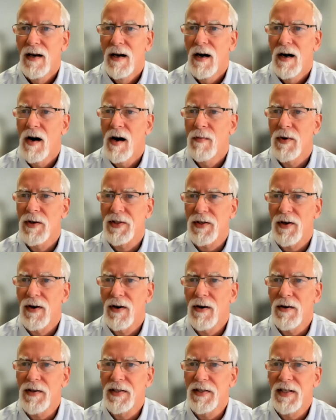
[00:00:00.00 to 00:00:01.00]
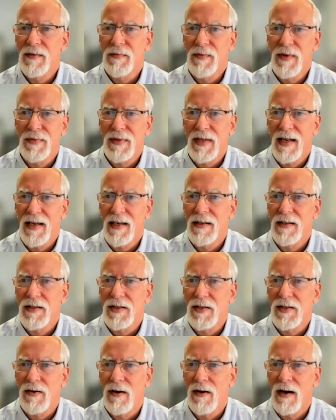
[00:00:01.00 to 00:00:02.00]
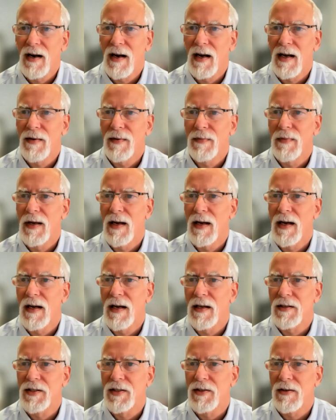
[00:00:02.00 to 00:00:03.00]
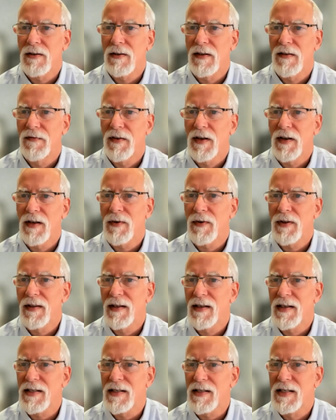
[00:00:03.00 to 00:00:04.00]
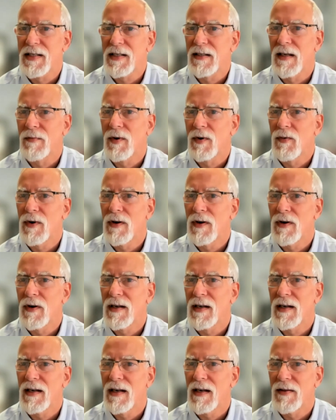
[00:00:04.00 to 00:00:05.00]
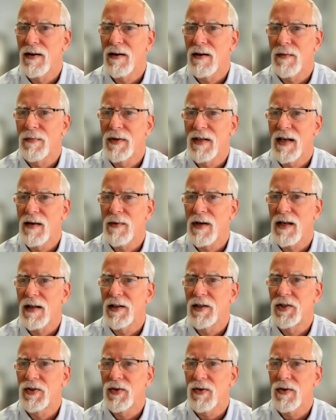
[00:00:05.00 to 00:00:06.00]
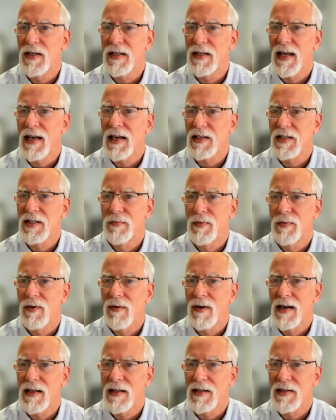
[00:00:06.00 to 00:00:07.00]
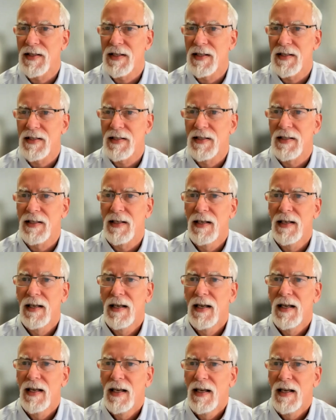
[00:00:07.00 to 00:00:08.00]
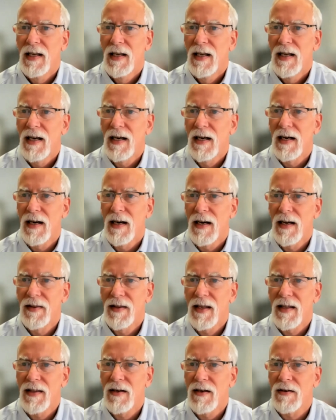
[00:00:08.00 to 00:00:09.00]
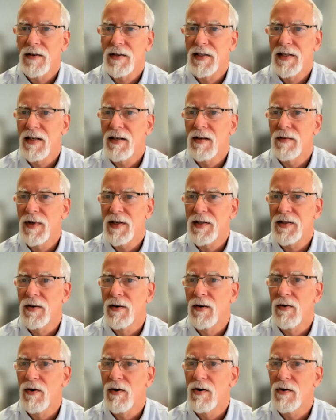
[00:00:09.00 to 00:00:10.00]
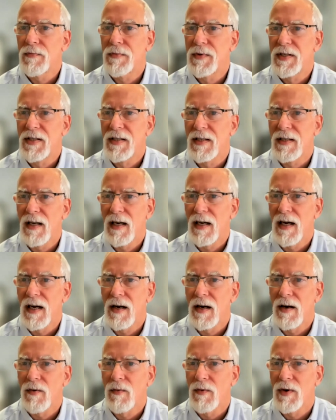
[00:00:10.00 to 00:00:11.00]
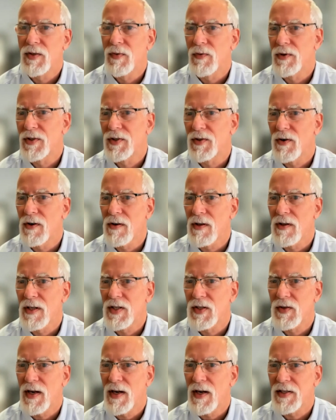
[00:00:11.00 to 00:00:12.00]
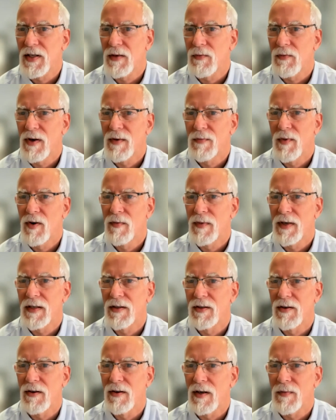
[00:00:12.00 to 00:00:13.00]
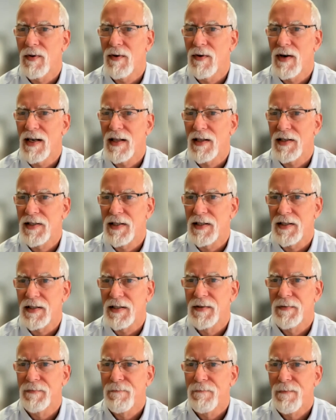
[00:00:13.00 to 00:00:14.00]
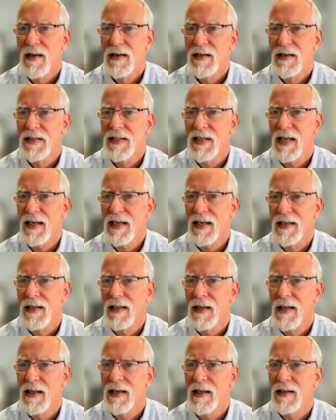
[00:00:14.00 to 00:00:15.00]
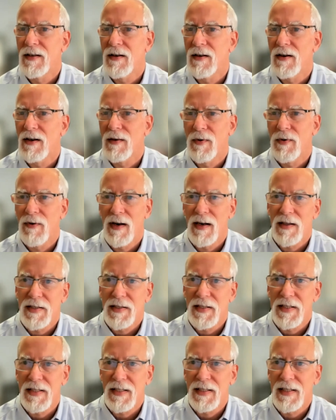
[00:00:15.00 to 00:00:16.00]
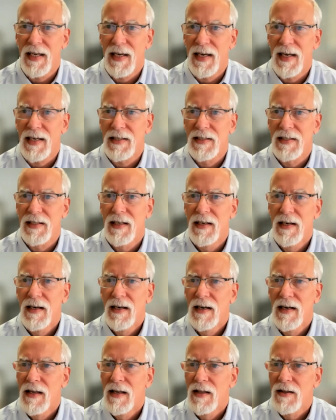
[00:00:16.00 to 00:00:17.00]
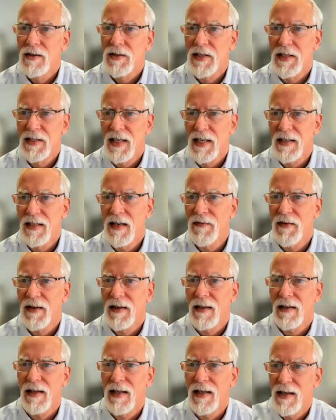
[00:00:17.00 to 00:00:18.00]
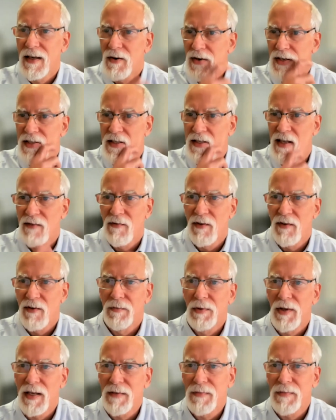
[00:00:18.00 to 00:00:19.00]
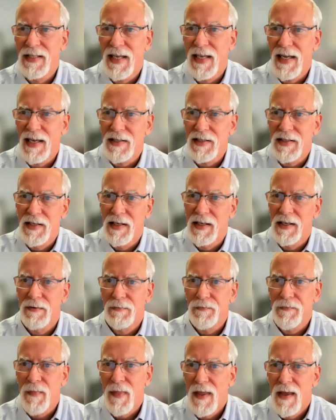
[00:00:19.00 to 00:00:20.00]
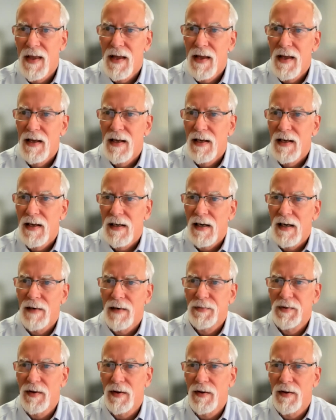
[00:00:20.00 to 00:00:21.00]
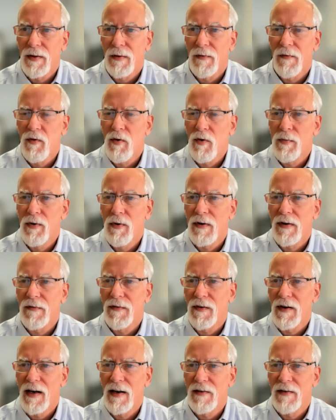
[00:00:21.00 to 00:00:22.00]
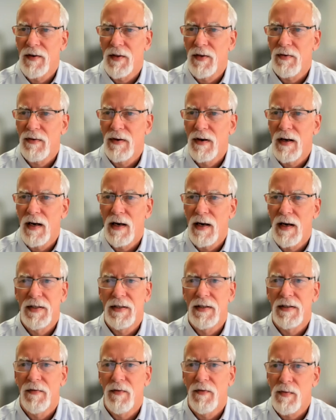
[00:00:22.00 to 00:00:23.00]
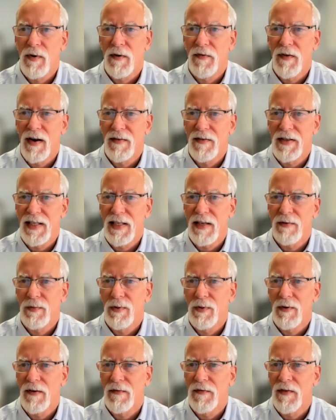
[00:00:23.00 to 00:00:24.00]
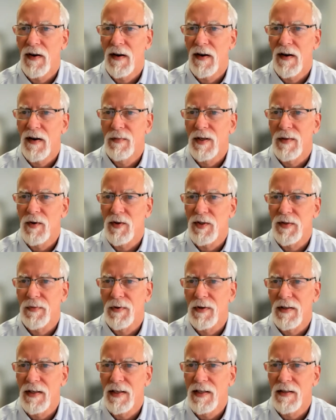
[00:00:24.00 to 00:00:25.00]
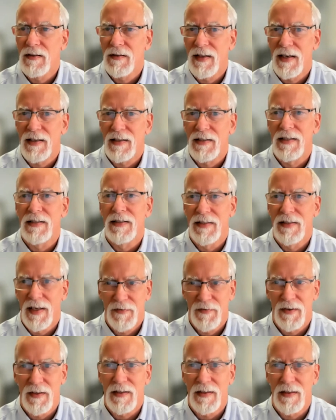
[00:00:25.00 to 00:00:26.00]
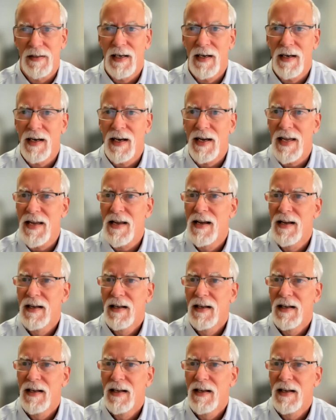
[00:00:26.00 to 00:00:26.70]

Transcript: Almost all the symptoms I can describe uh, certainly fit with this. Number one, there are predominantly short attacks of paralysis. Uh, and then there are single muscle groups, uh, which were strongly stressed at one moment during paralysis. Secondly, during paralysis attacks, there's a significantly increased level of blood potassium, up to 4.5 to uh, 4.5 to 7.5 millimoles per liter. That's definitely high.